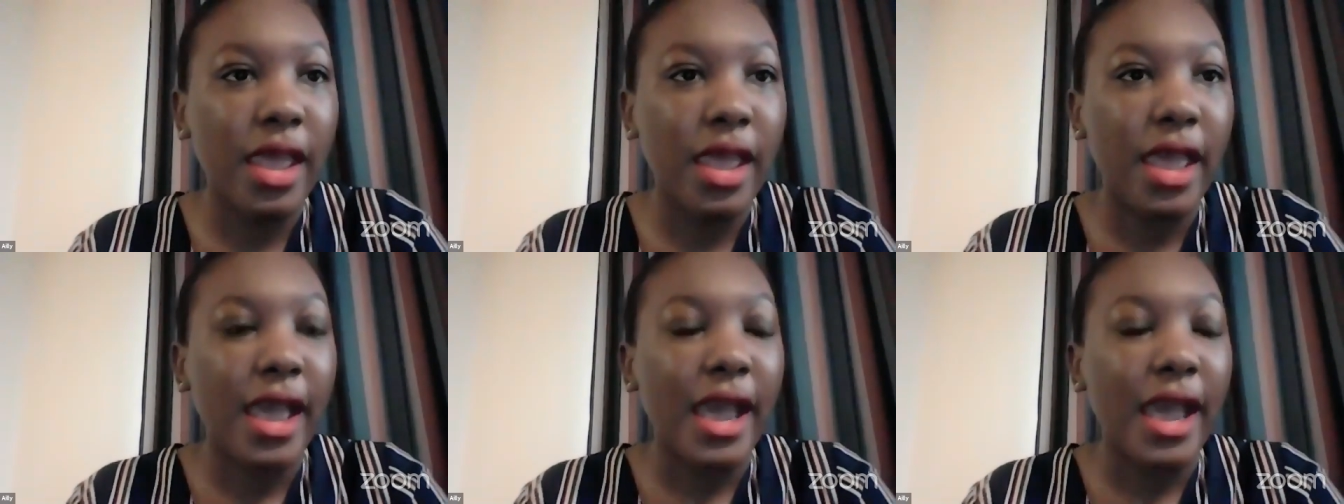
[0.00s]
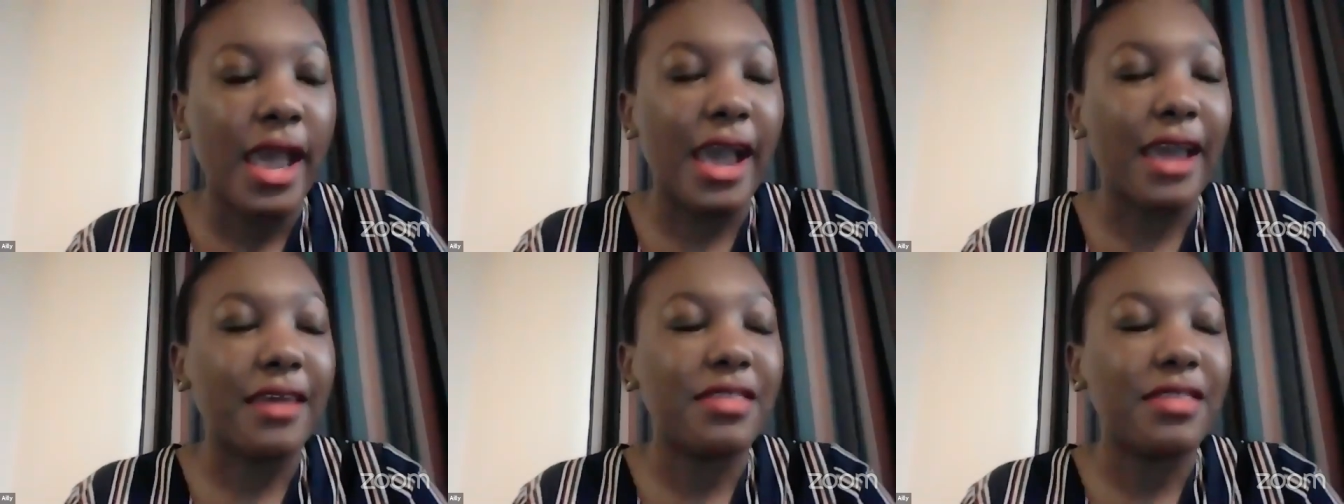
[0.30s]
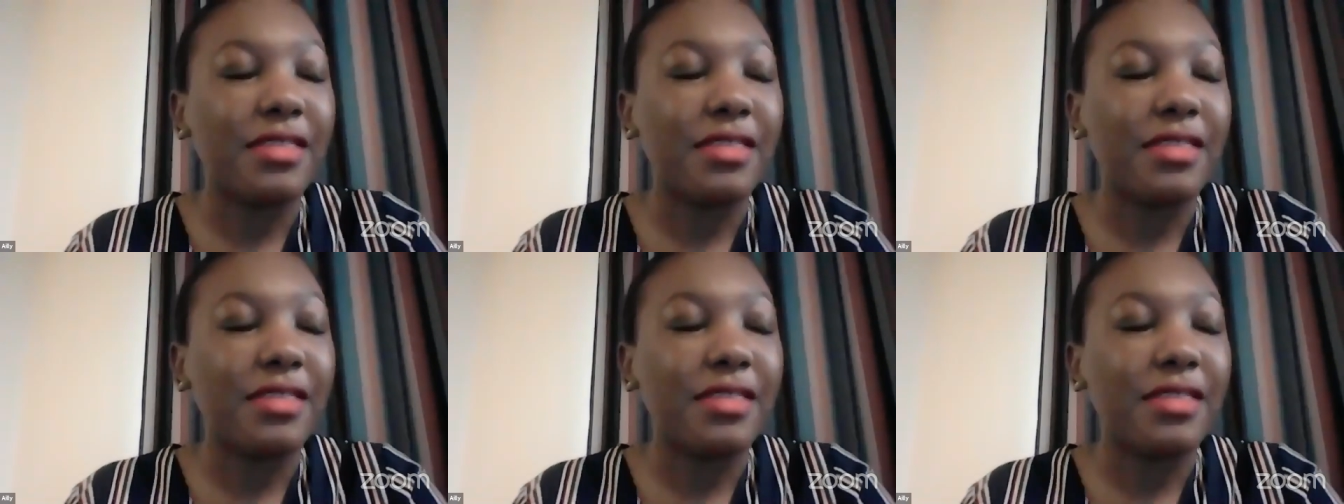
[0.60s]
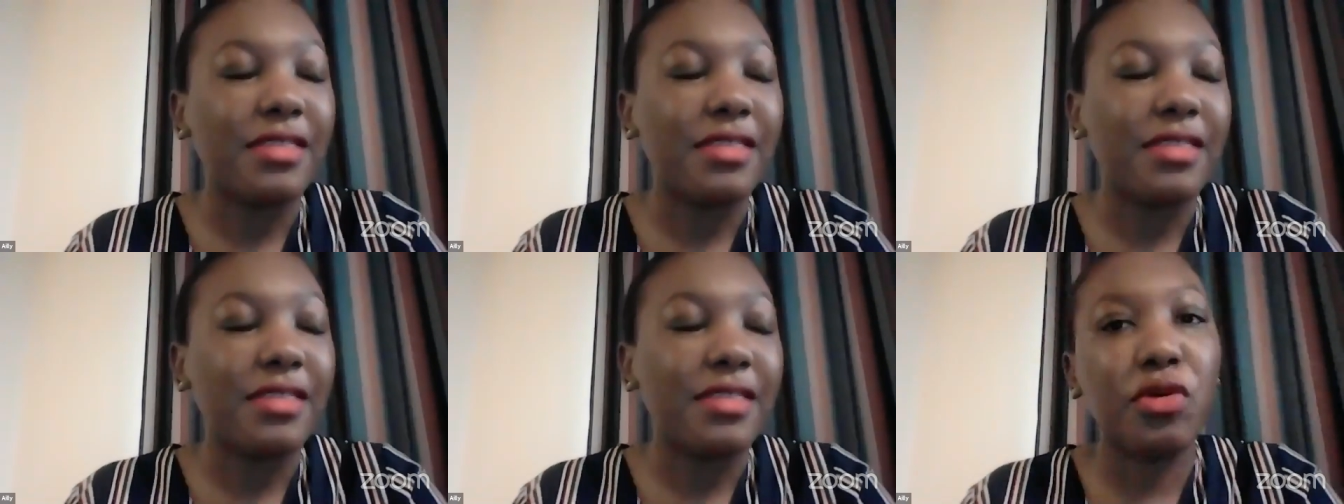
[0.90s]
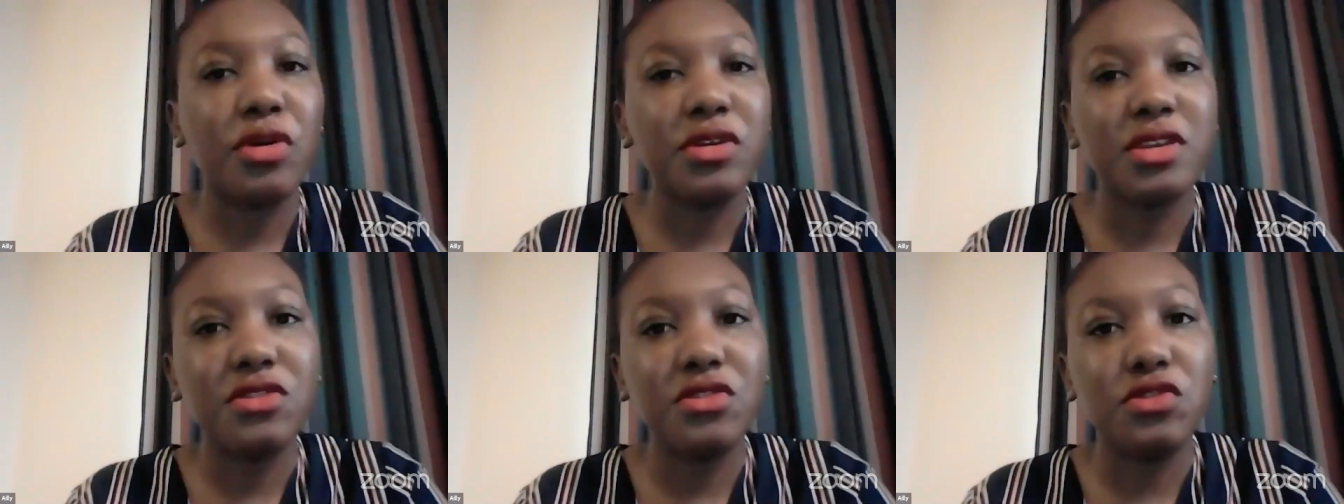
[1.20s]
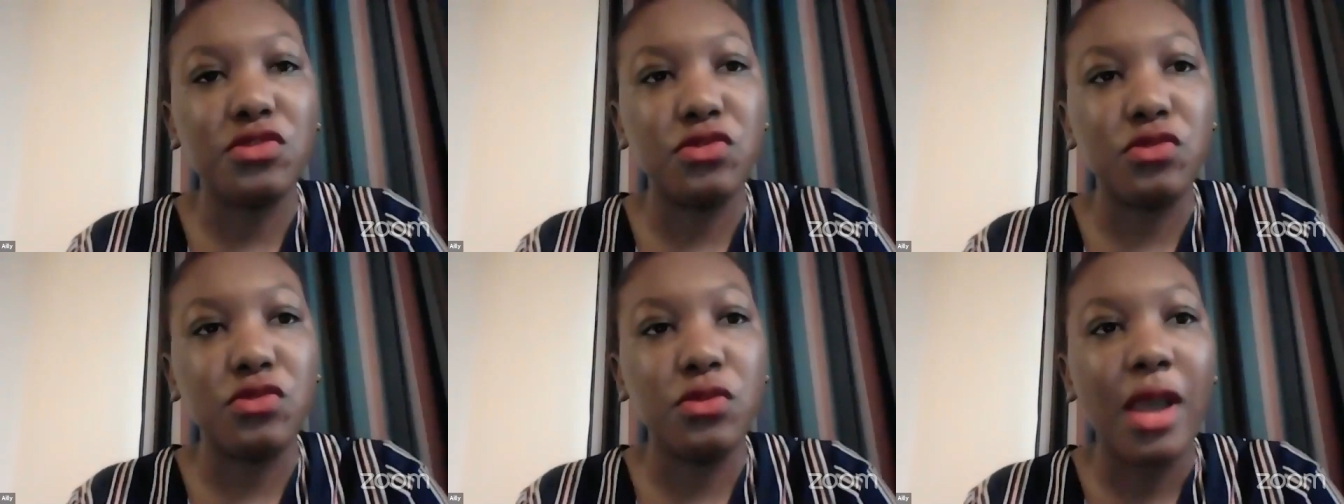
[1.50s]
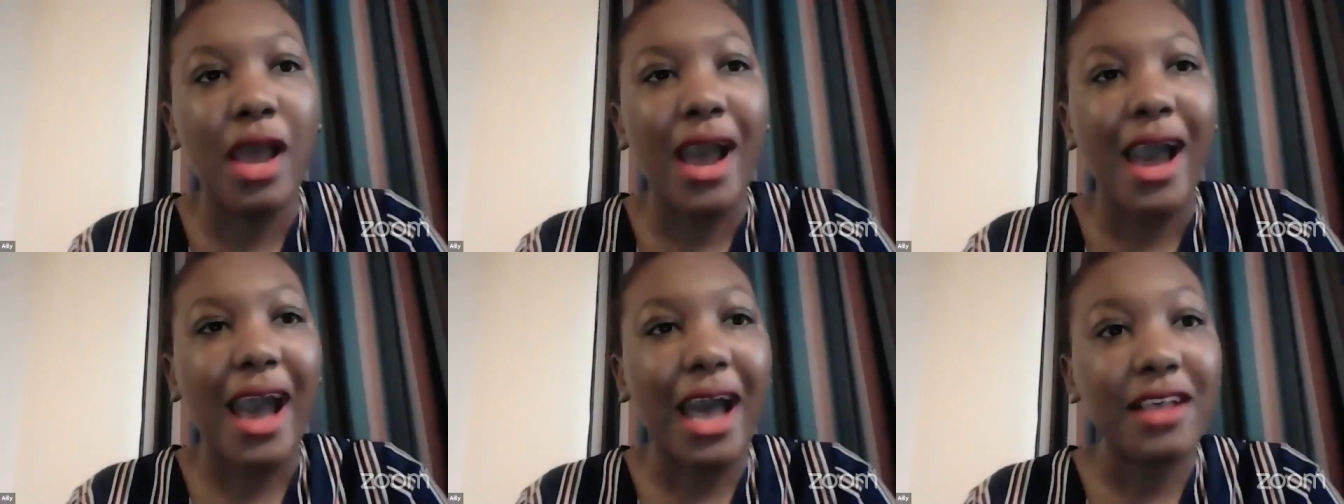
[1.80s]
I think it's very important to
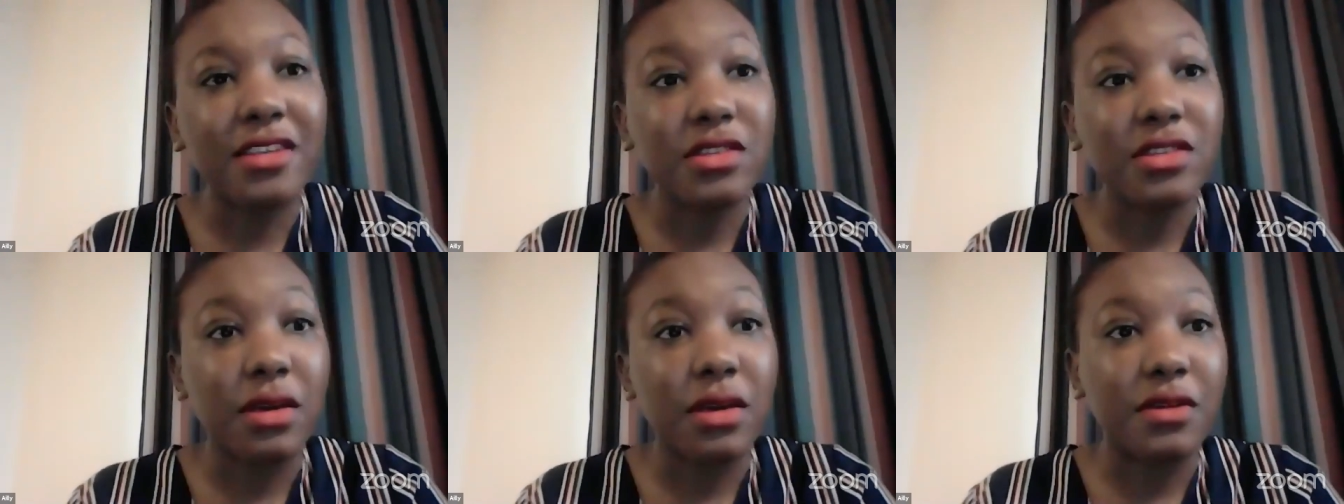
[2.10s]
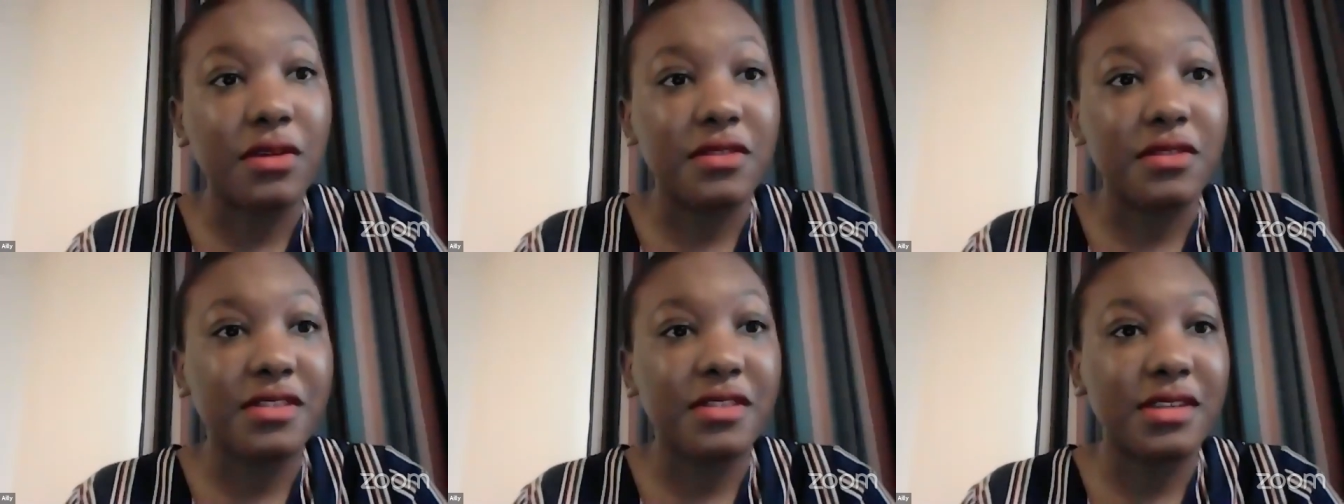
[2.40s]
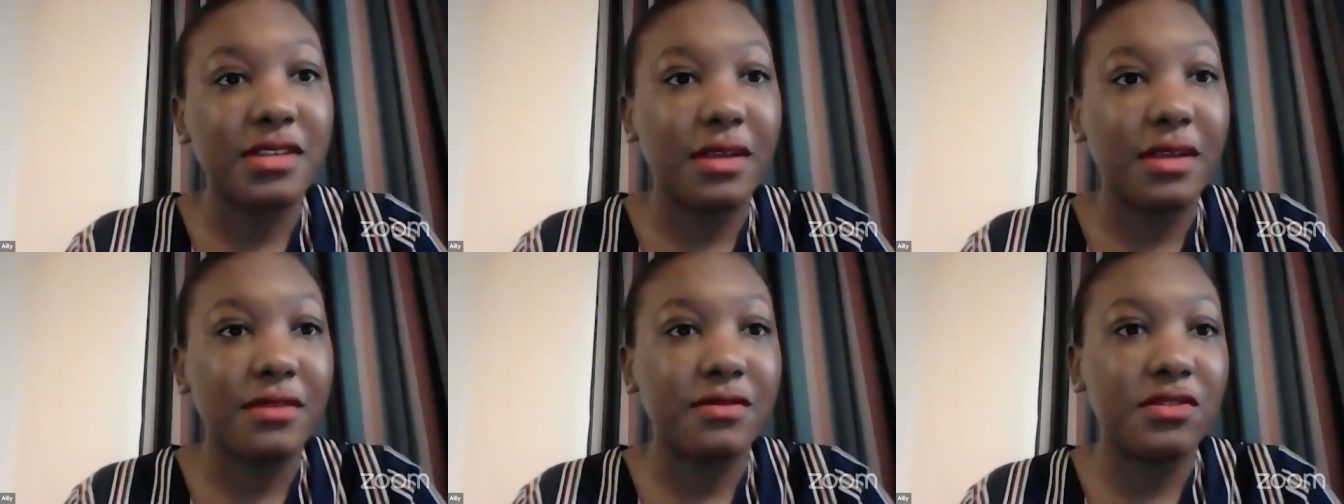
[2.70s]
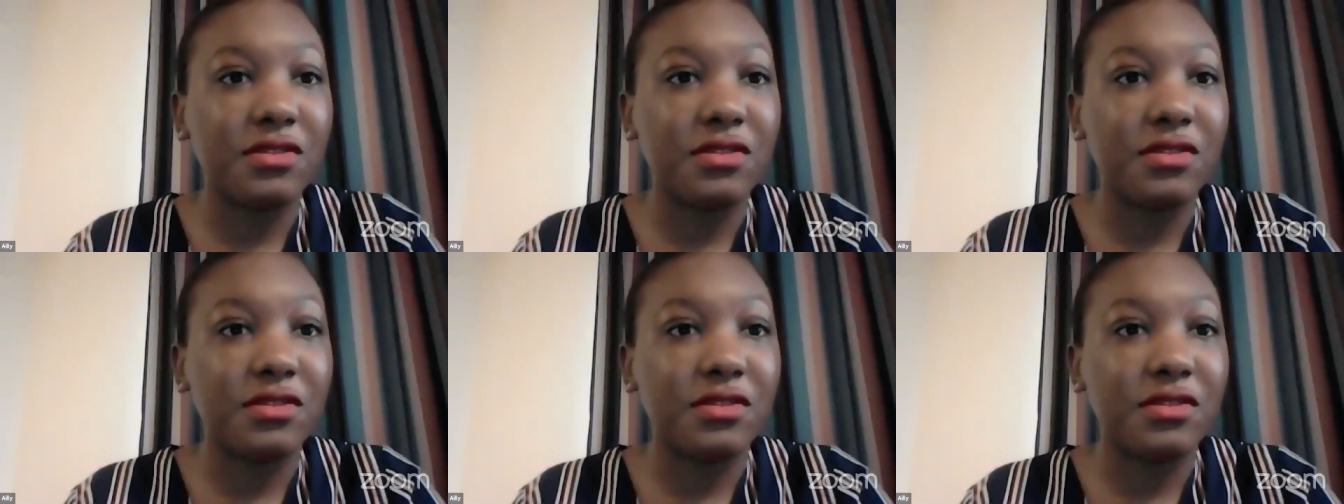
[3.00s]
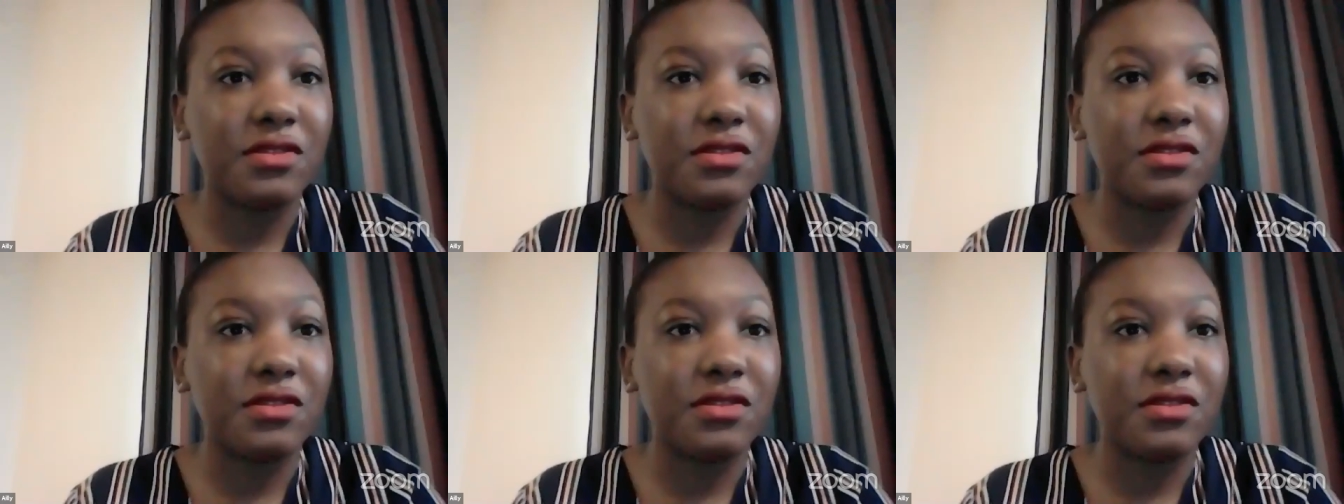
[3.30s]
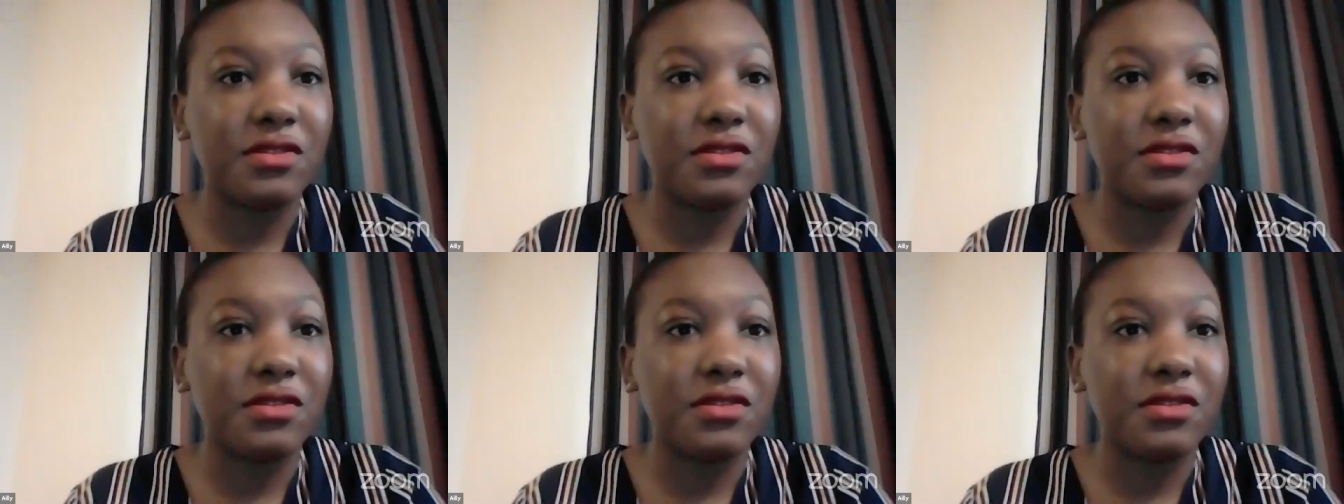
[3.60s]
ask ourselves this question.